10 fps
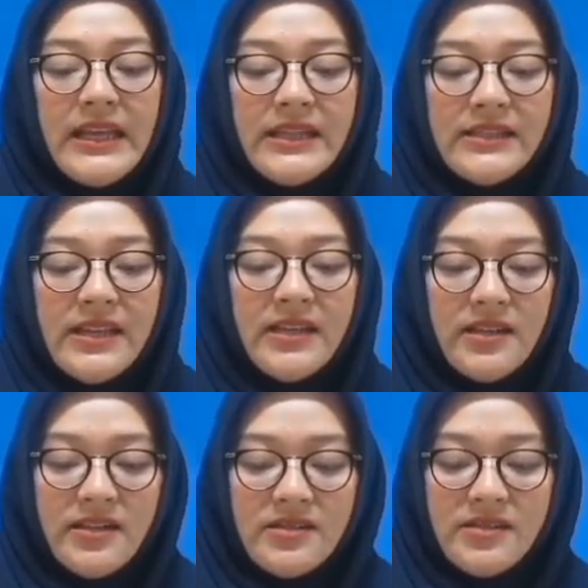It
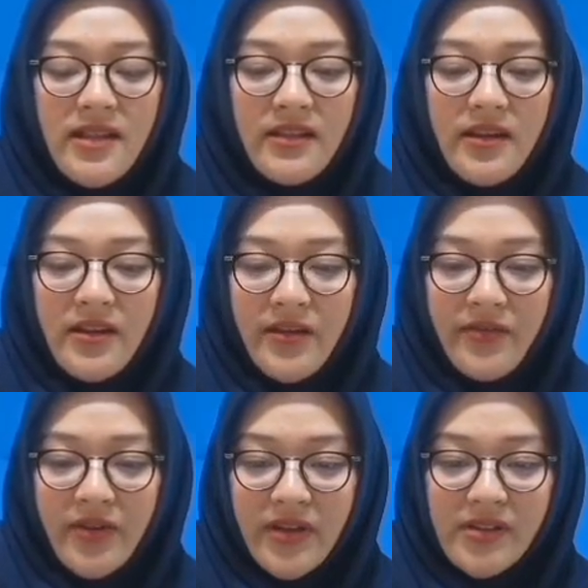signals that a
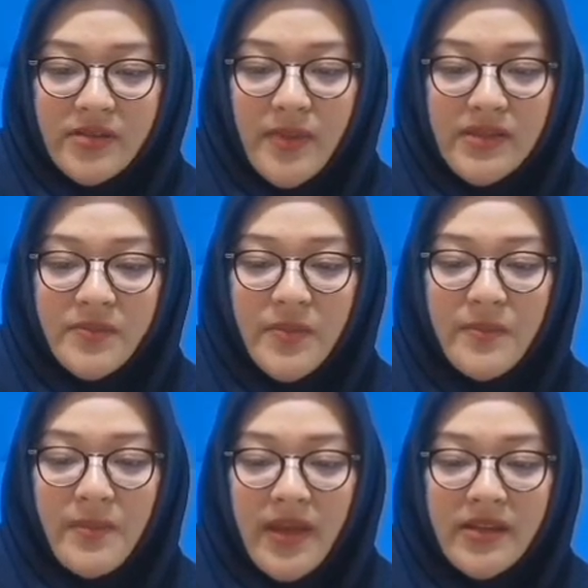reference must
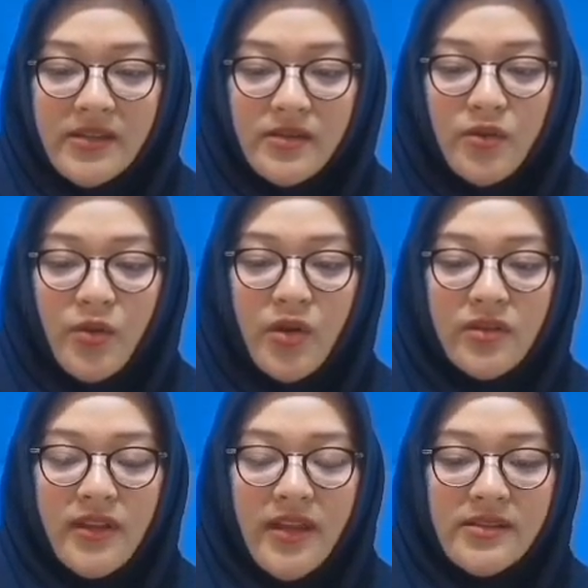be made to
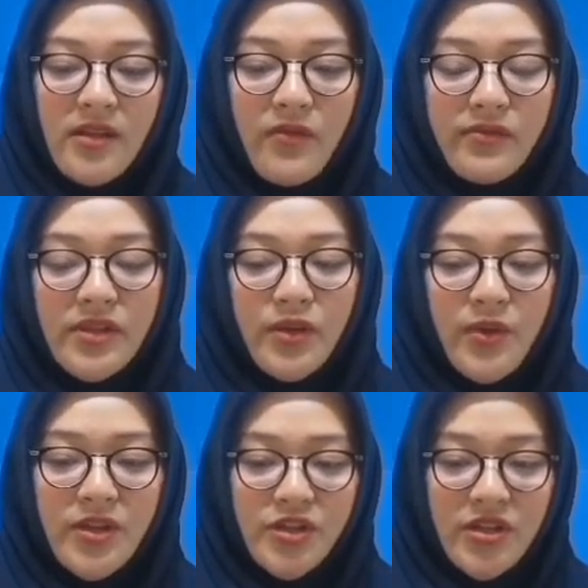context of
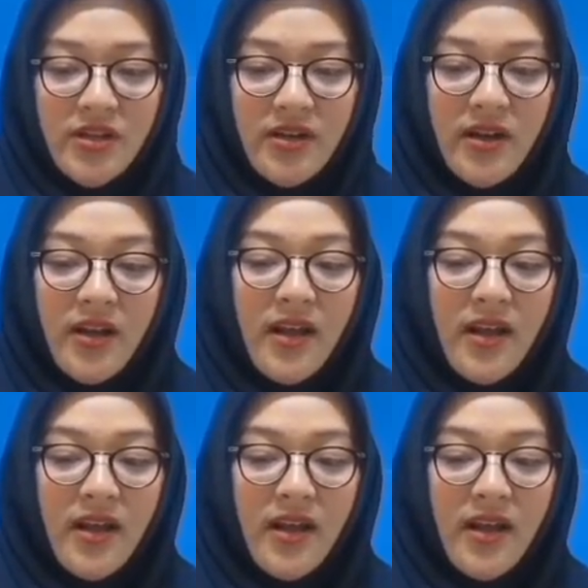situation.